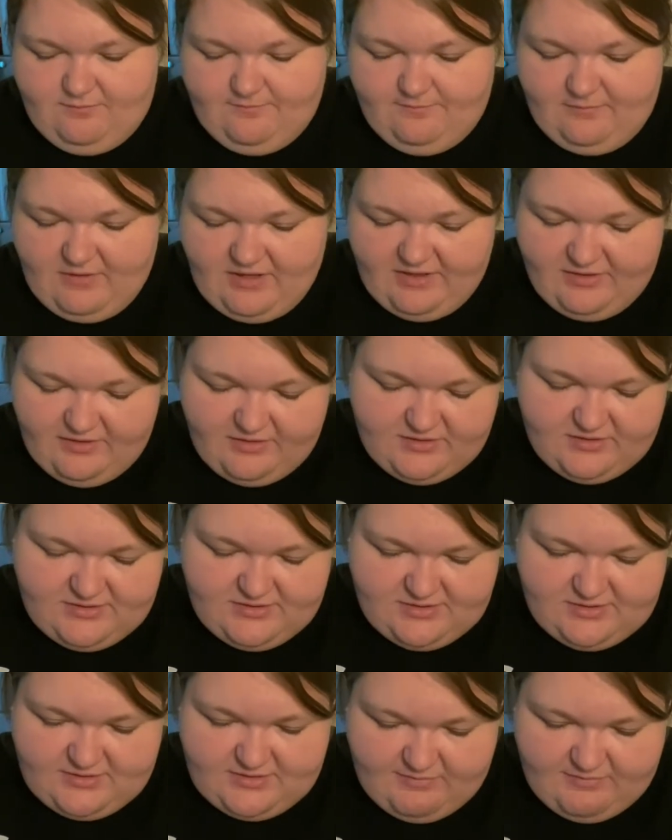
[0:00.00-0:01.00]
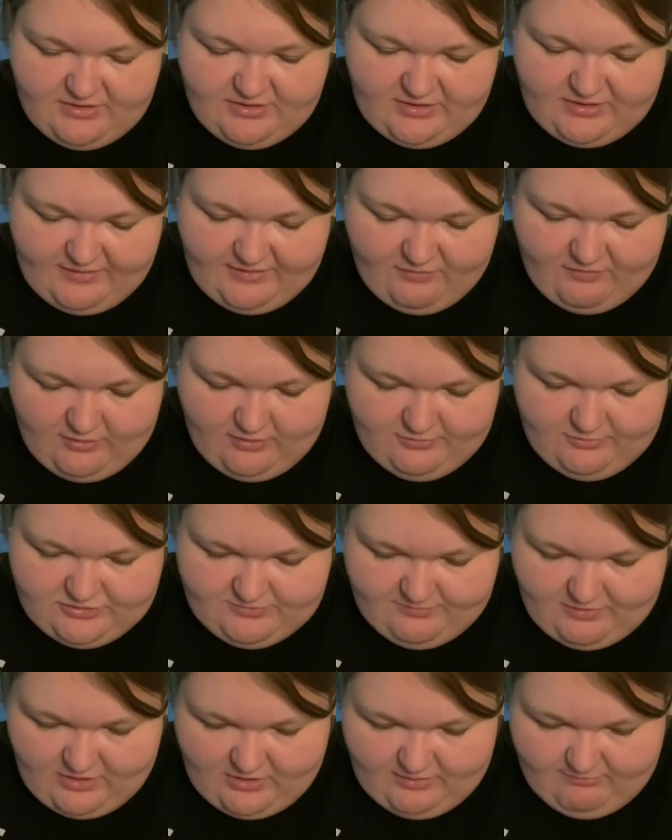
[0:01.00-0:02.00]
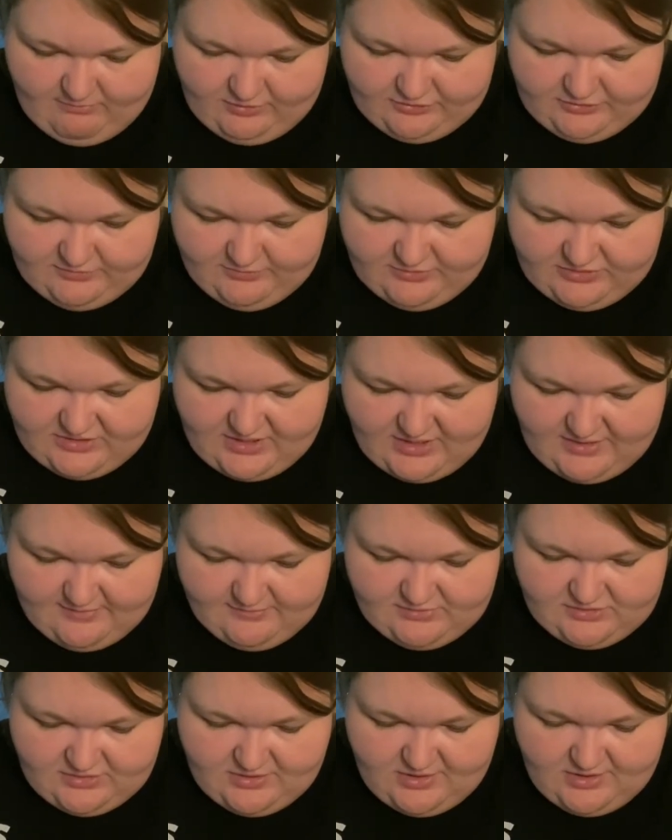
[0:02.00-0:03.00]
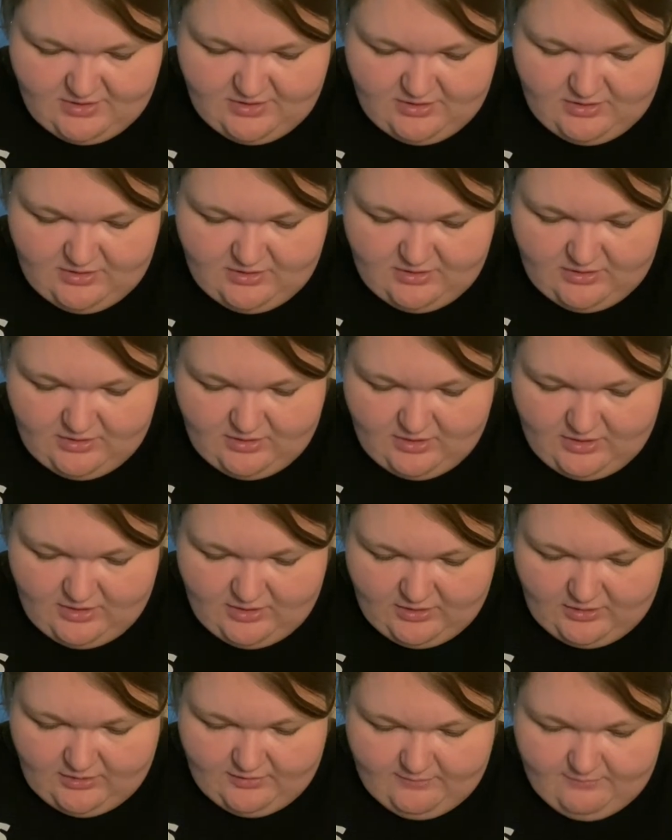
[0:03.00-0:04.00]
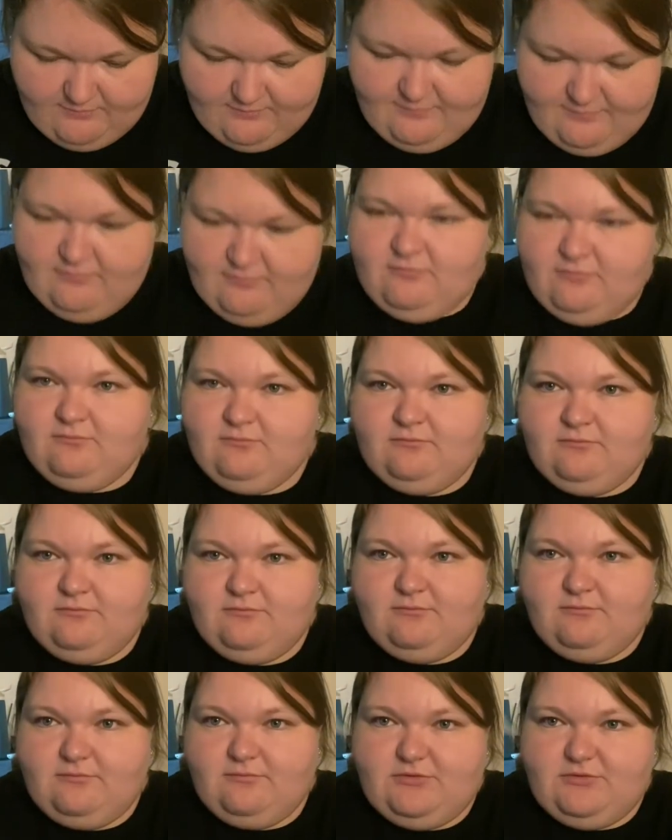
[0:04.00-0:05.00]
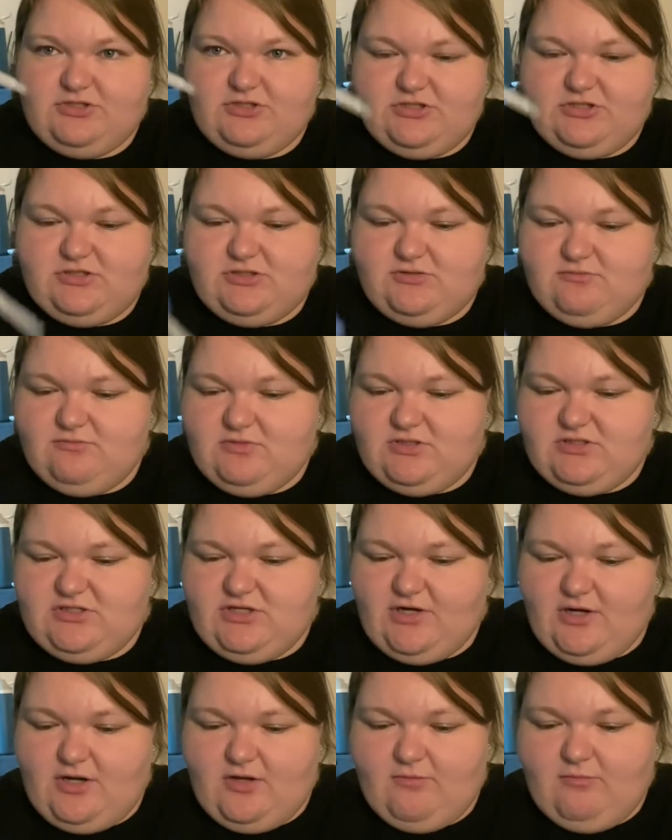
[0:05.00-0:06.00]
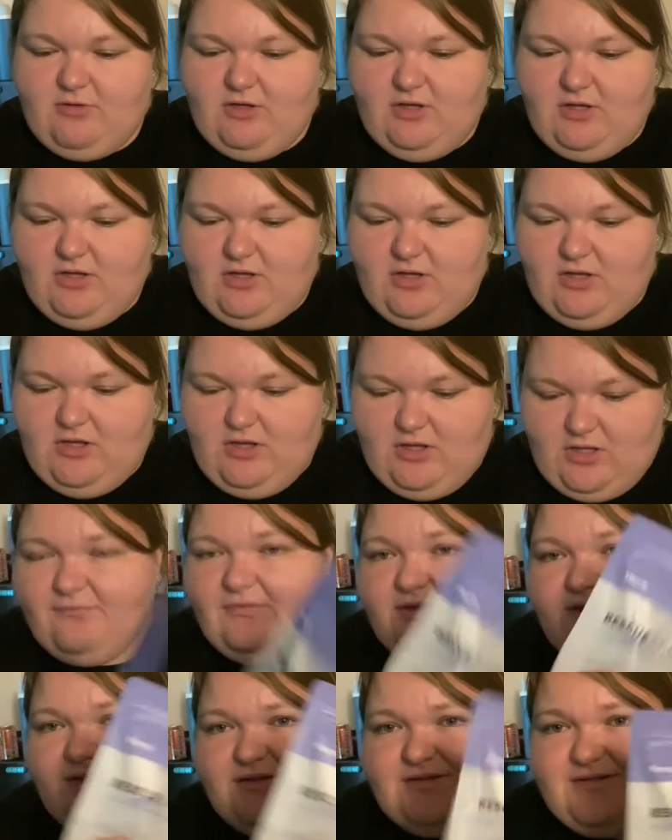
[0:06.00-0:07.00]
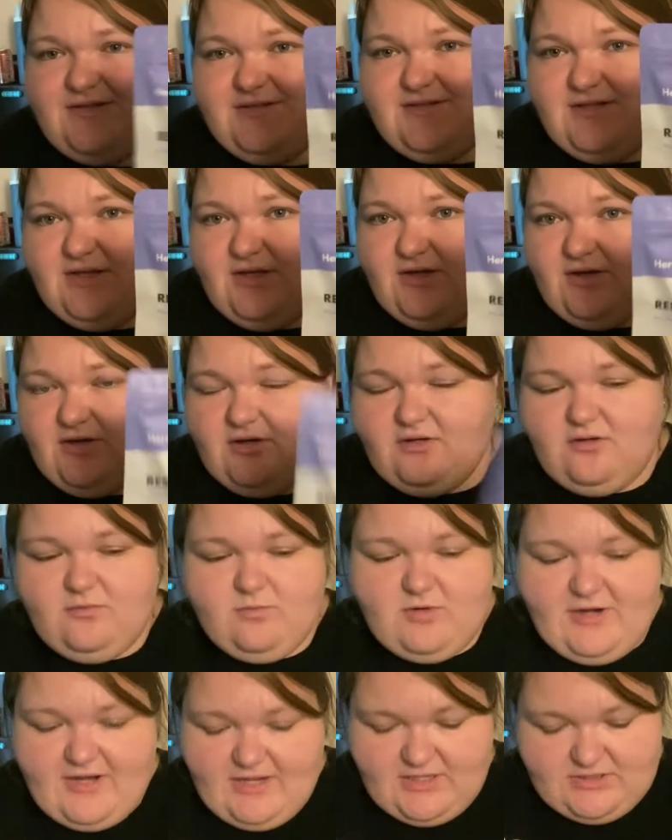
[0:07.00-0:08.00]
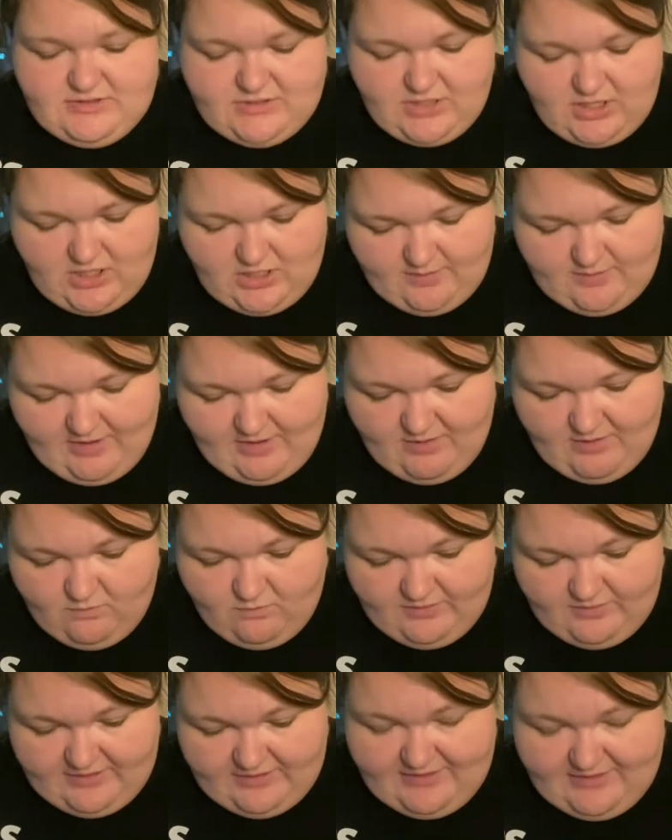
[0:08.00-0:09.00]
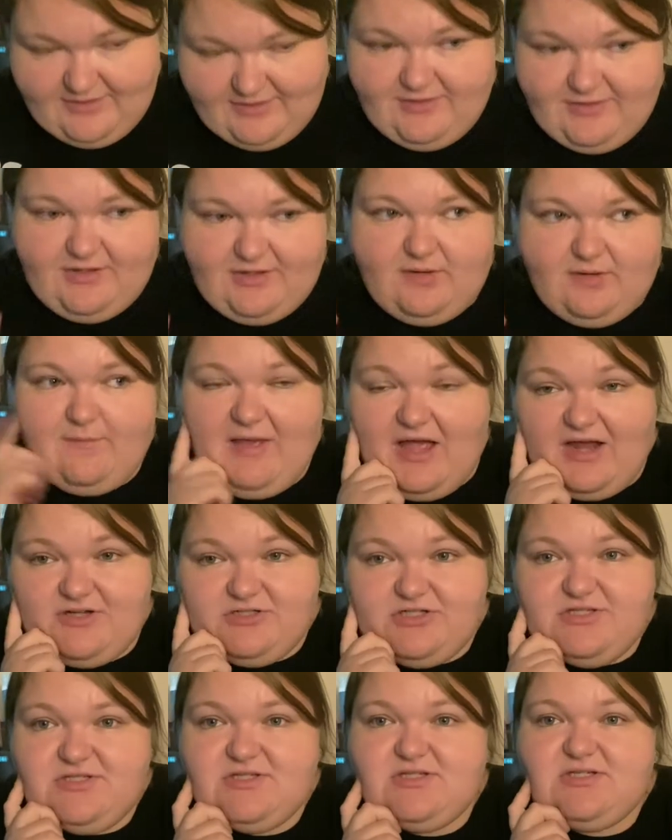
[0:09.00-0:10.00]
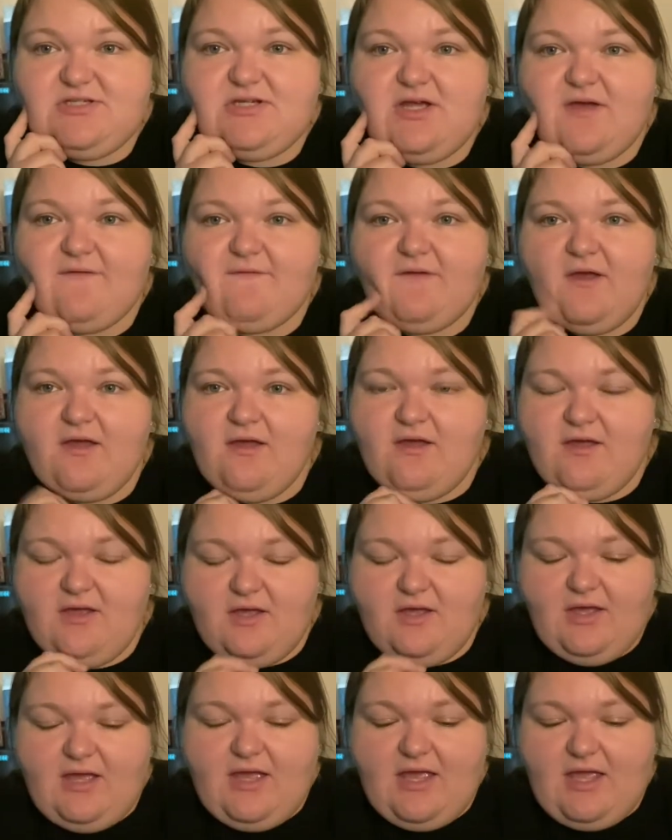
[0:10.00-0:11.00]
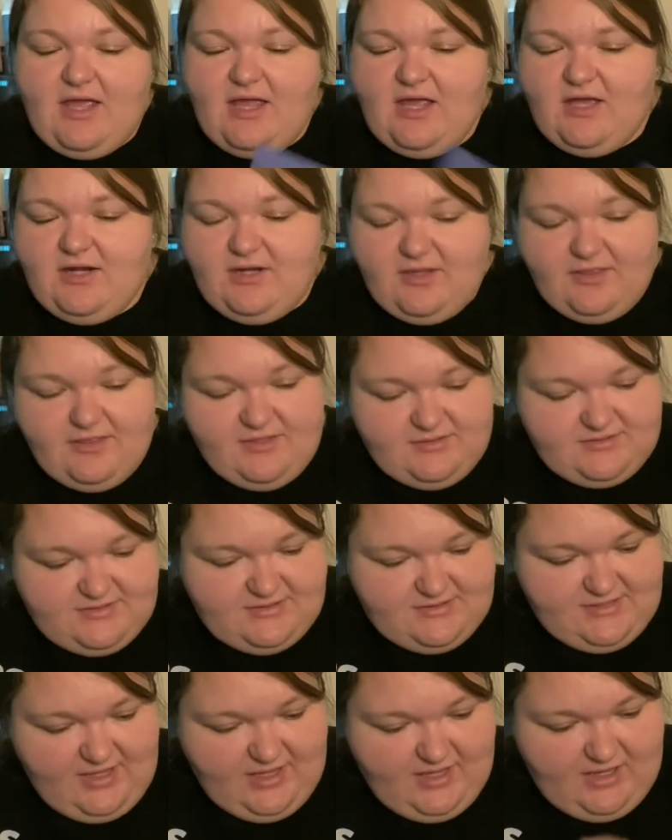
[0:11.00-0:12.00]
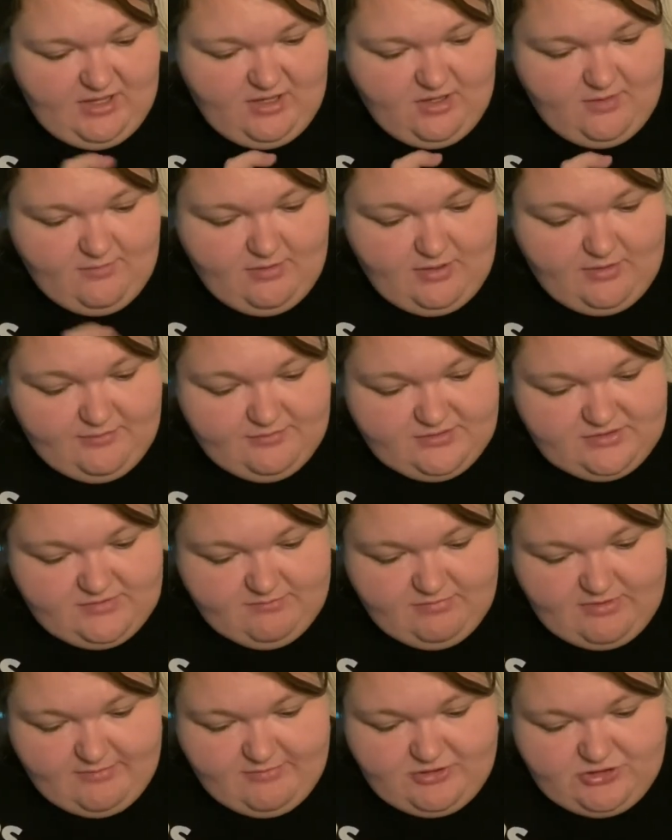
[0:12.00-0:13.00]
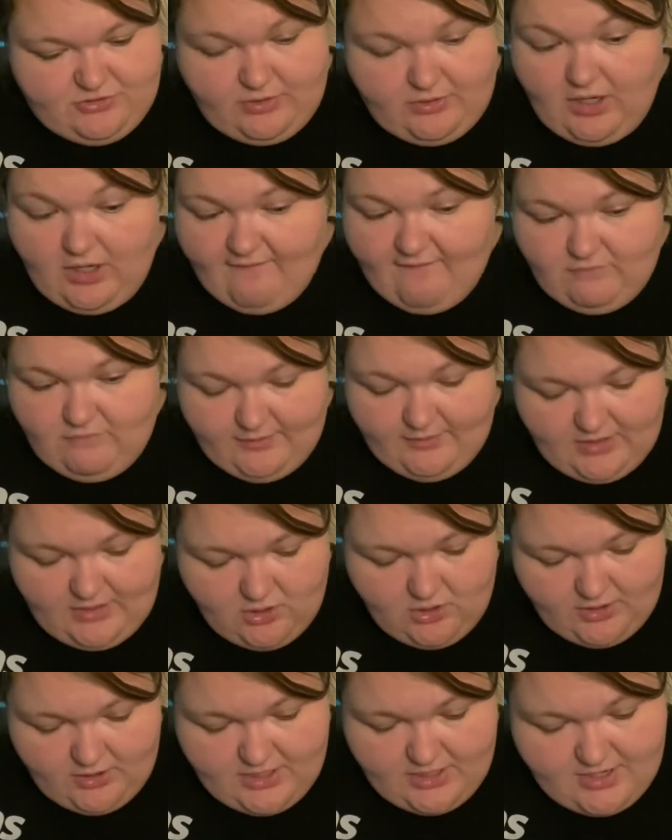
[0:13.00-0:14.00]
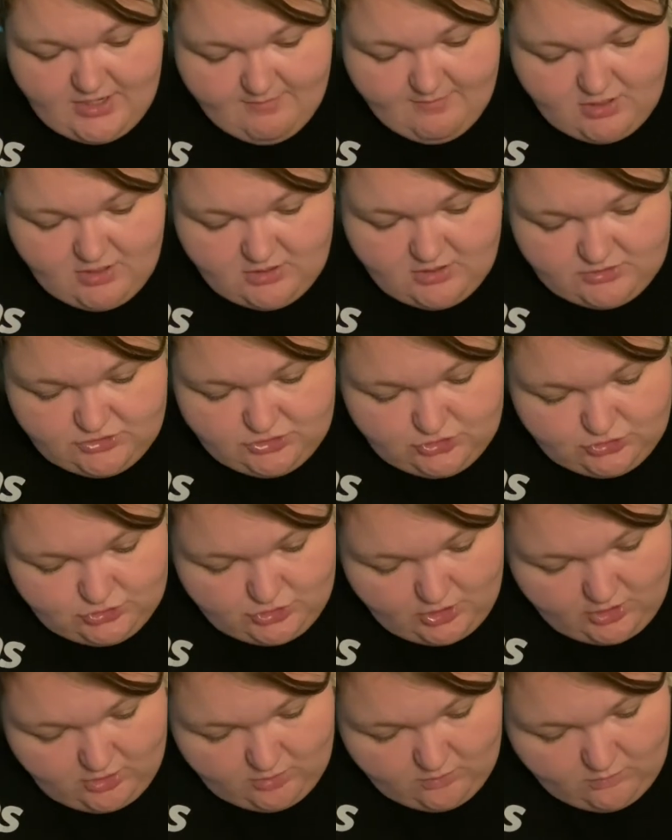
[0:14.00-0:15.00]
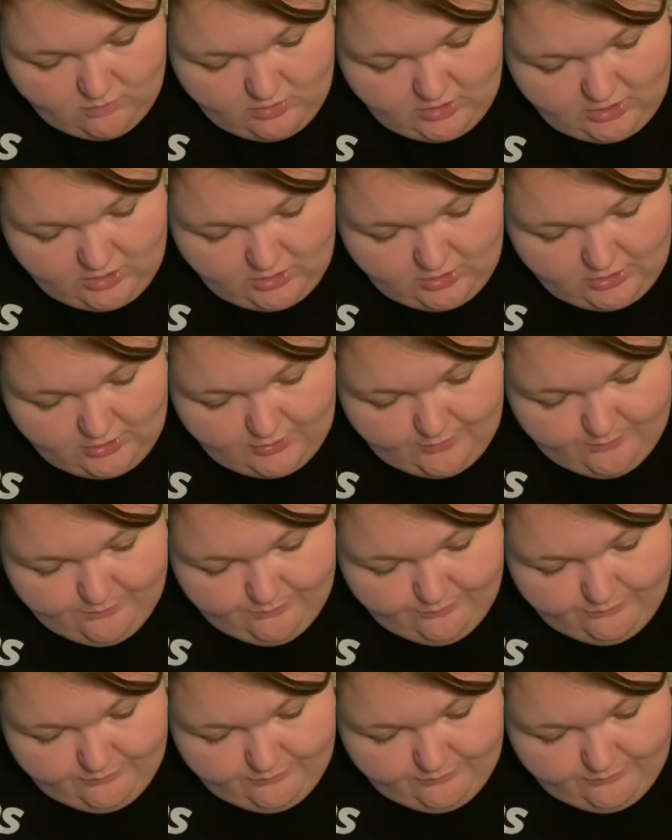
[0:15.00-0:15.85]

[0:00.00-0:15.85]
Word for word: I think this is something that I've almost bought multiple times, um, which is a serum this is the Hero brand. Um, I really like their patches and stuff. And this is a post-blemish recovery cream. So, um,